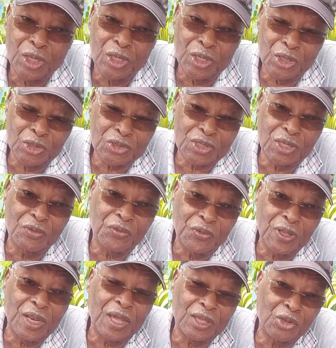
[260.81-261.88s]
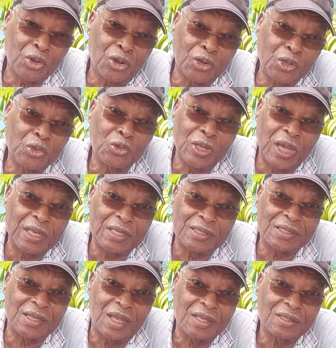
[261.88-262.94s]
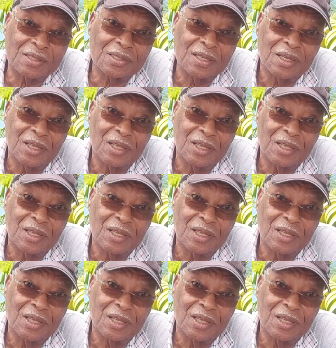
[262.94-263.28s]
you still feel like you're in the United States.